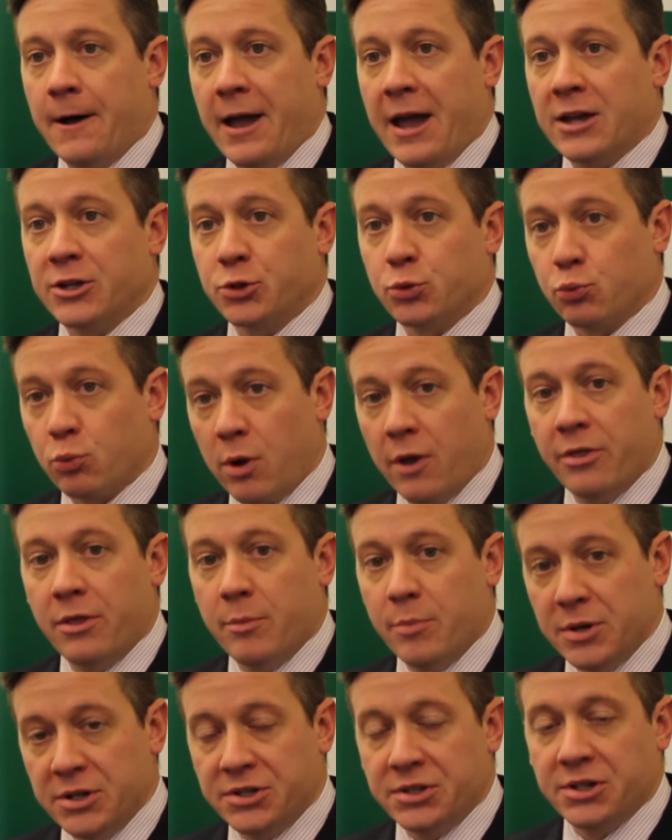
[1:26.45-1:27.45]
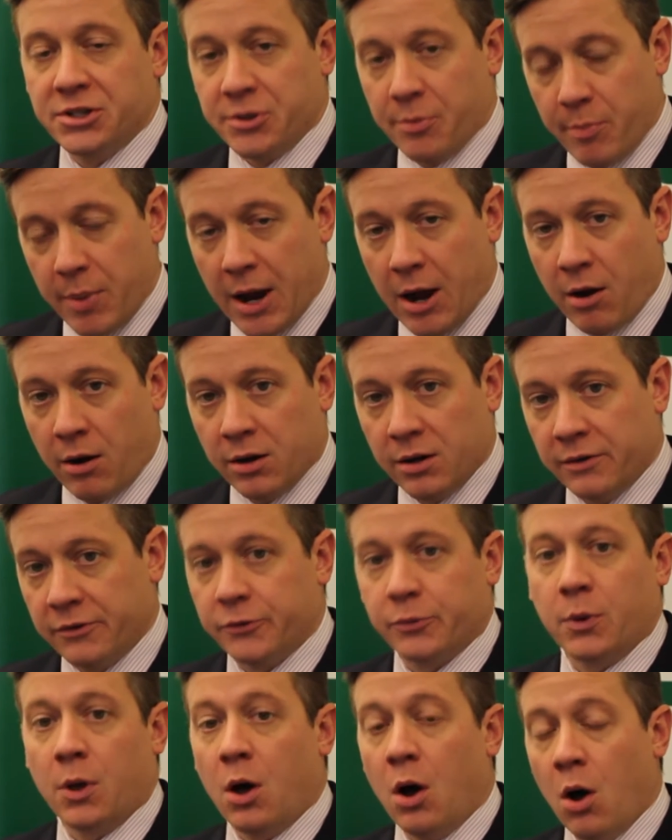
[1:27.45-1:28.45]
as run the business
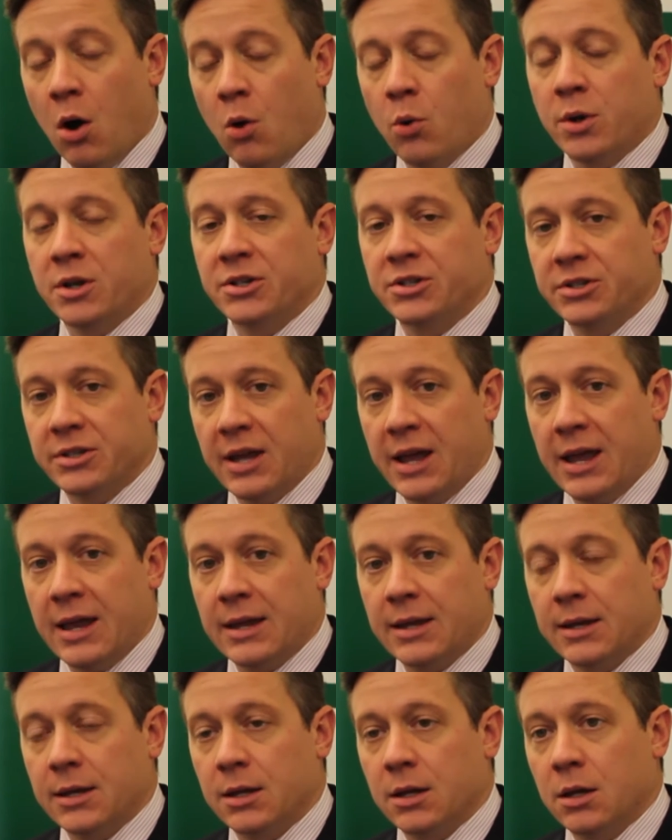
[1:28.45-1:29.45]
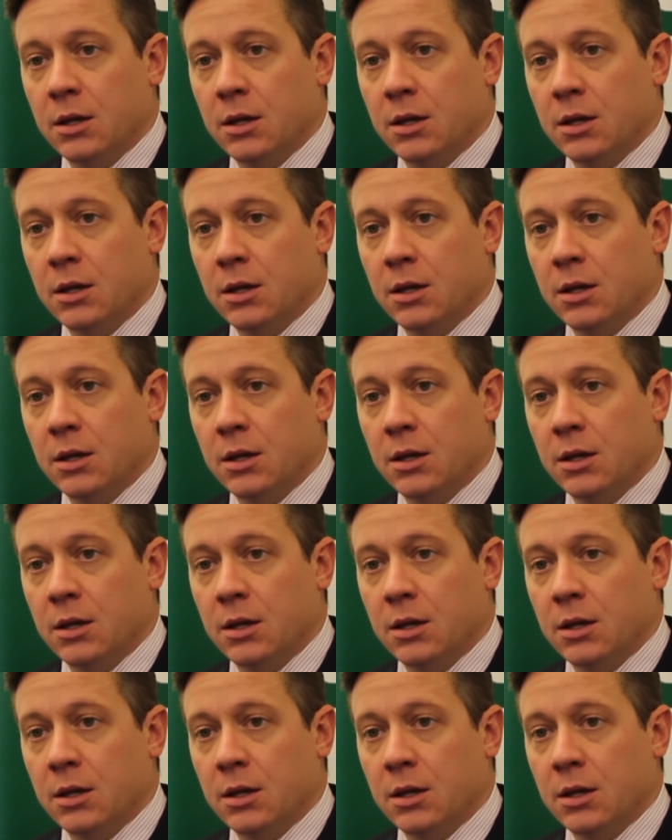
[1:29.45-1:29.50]
imperatives will always take